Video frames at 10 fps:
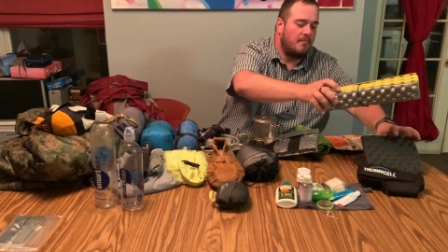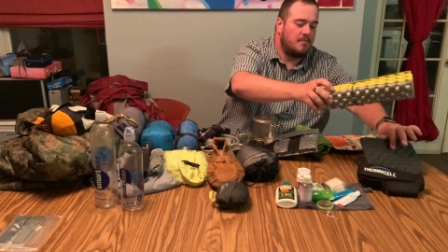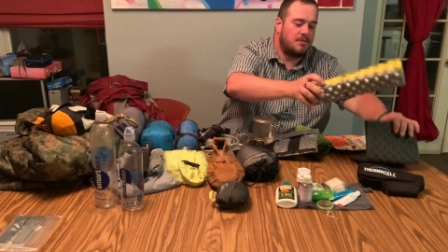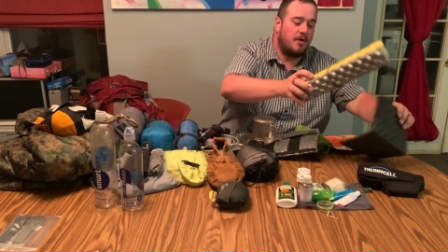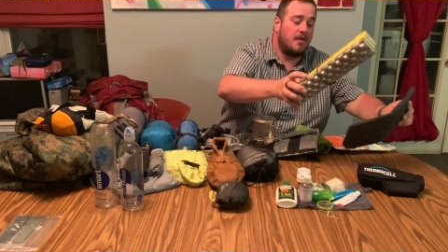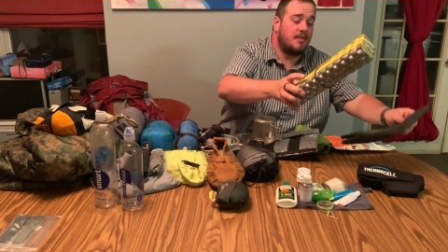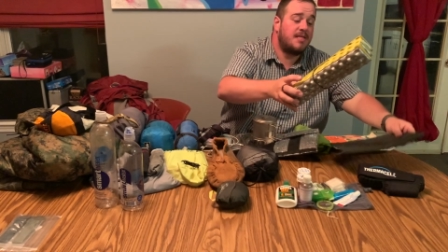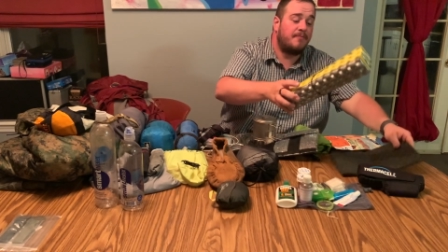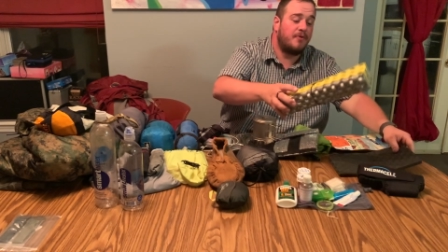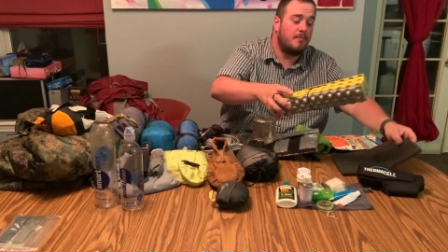So
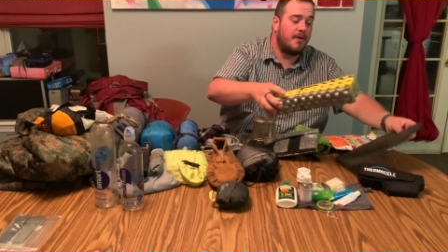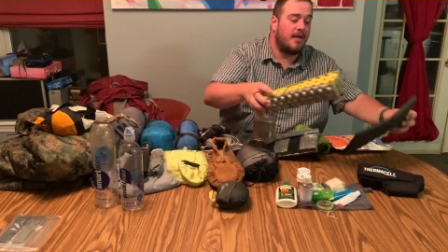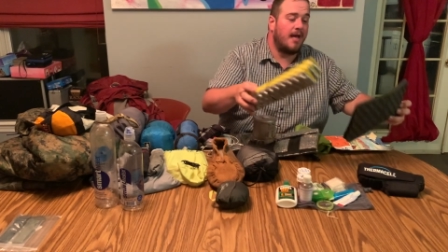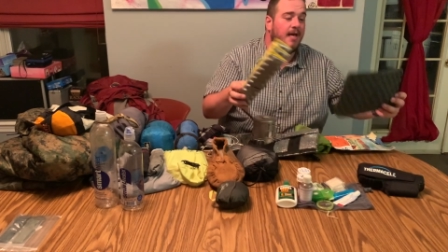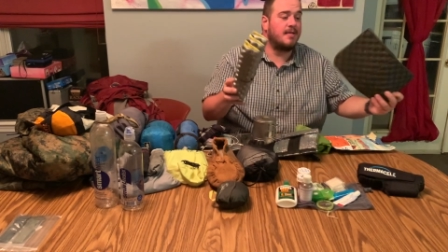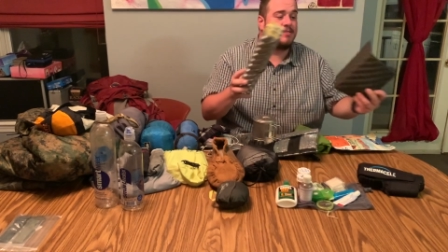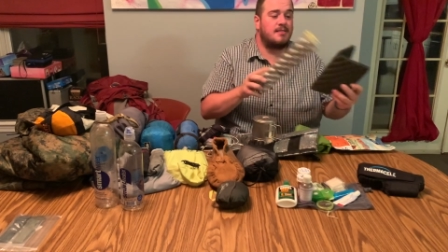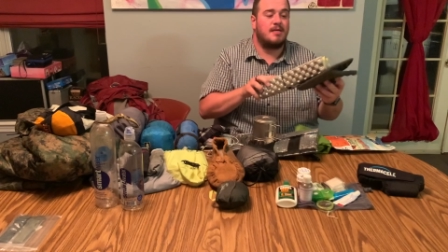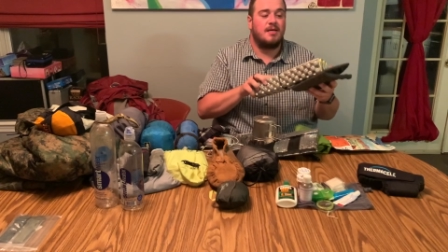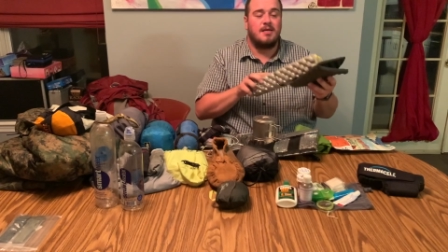tip for you big guys,
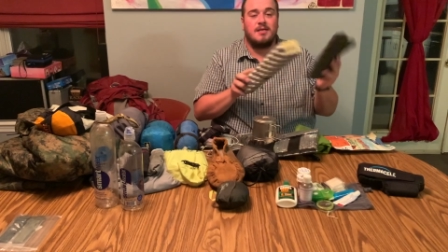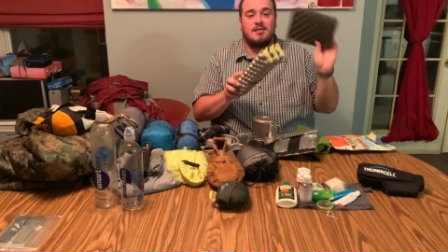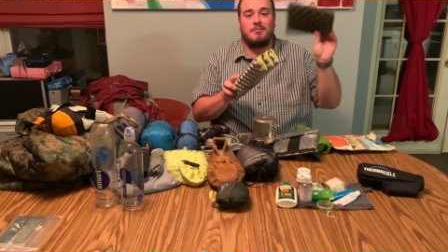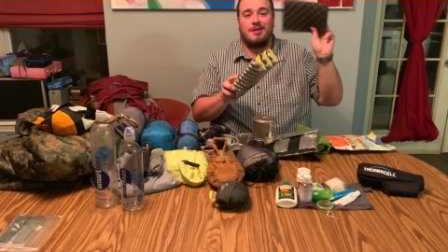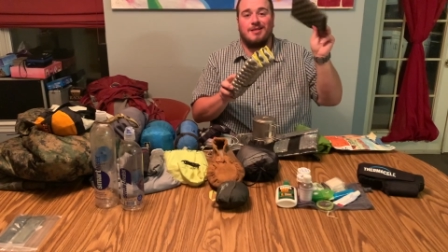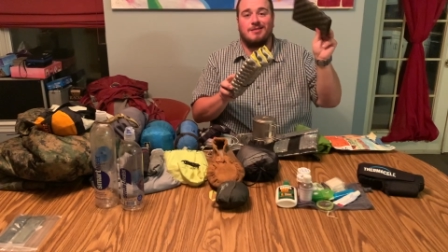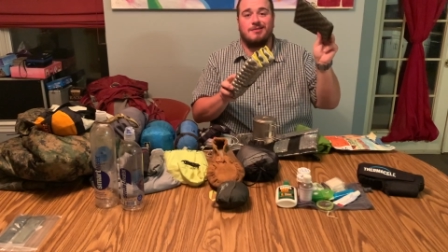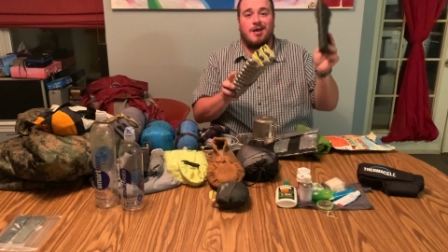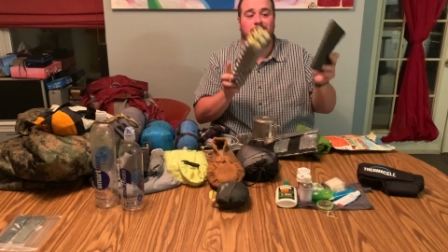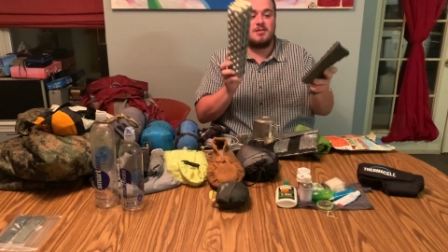something like this is
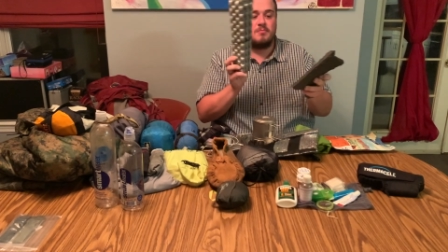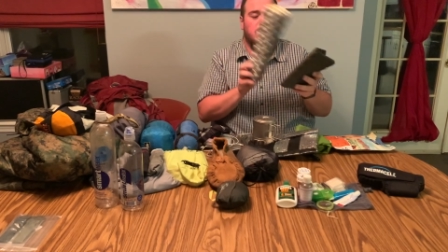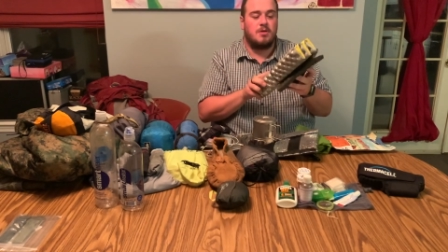awesome